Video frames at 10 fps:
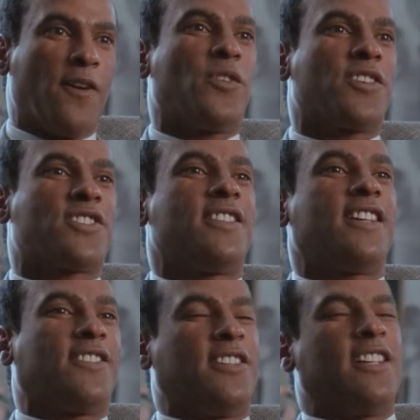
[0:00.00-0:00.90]
Well,
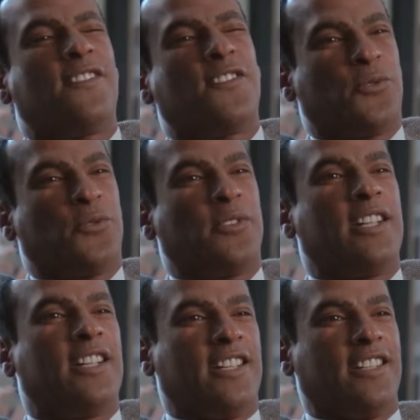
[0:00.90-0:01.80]
SNCC never
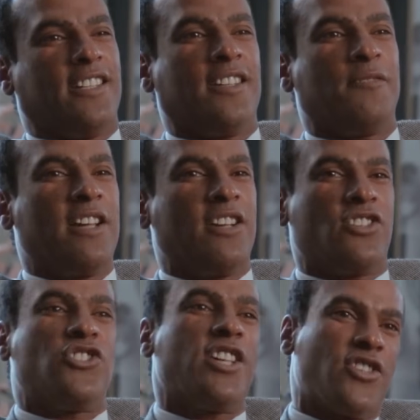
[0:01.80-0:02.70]
really, they made
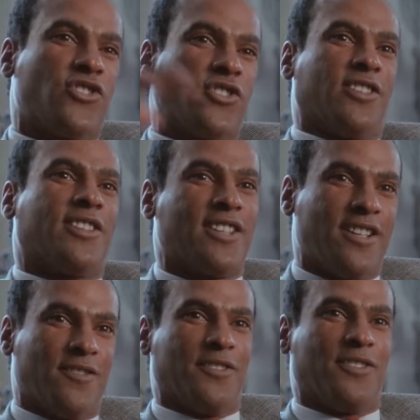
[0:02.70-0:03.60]
a gesture
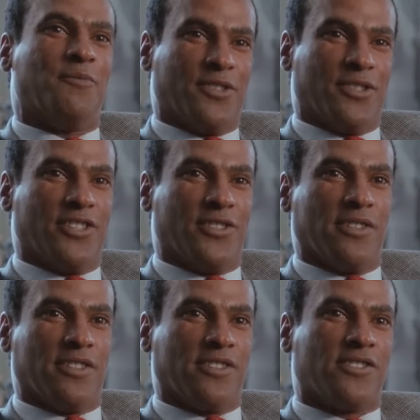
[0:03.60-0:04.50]
to merge
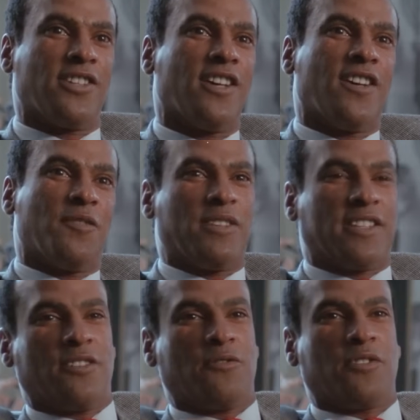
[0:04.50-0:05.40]
with us,
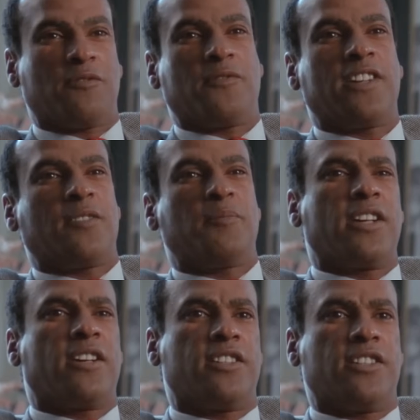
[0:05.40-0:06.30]
but they were very
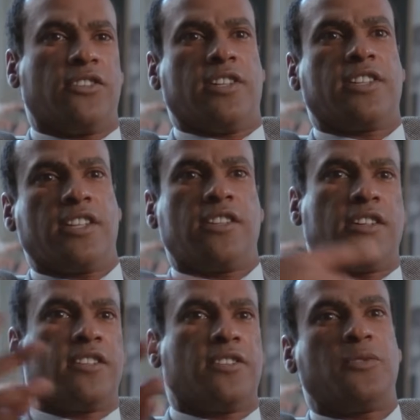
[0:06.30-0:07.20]
paranoid. They
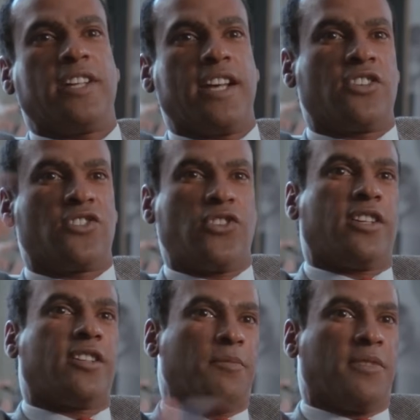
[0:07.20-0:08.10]
thought that we had a
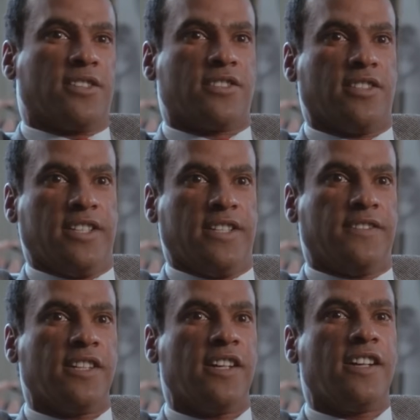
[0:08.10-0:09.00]
trick up our
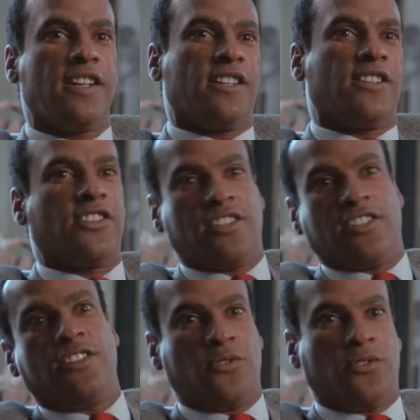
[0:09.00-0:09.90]
sleeves. They thought
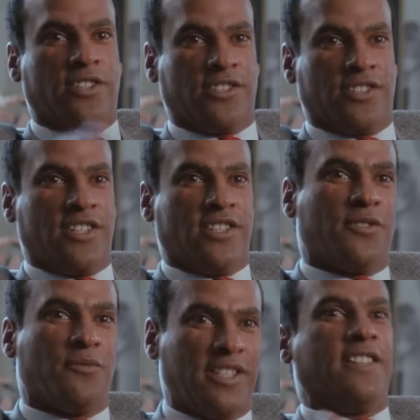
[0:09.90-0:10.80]
that no
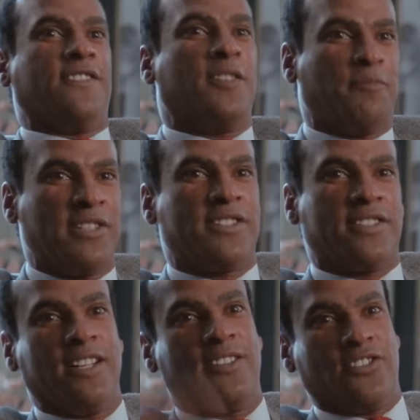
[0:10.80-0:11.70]
organization would give up
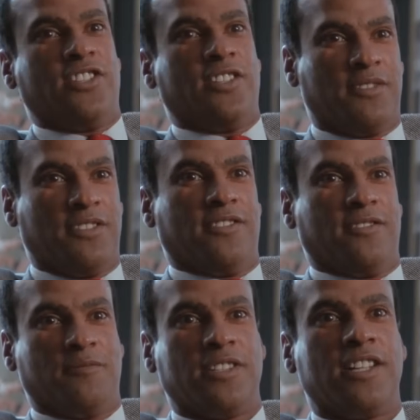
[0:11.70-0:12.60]
its leadership to
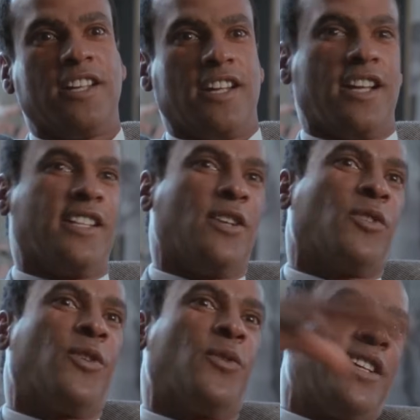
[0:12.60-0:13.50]
them, and they
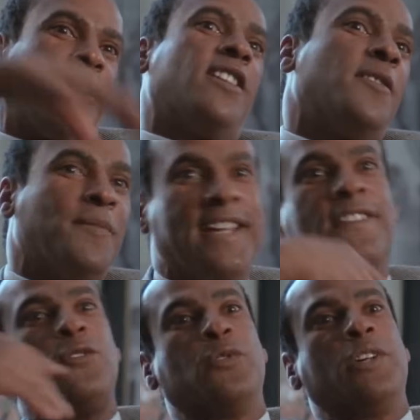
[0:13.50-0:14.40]
would only come
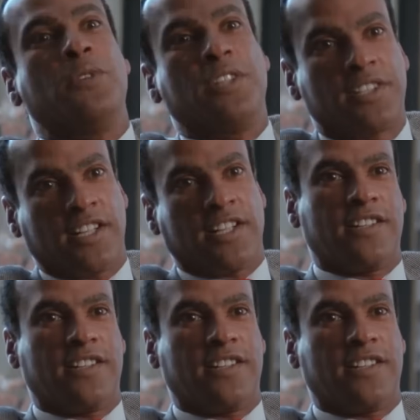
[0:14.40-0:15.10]
if we would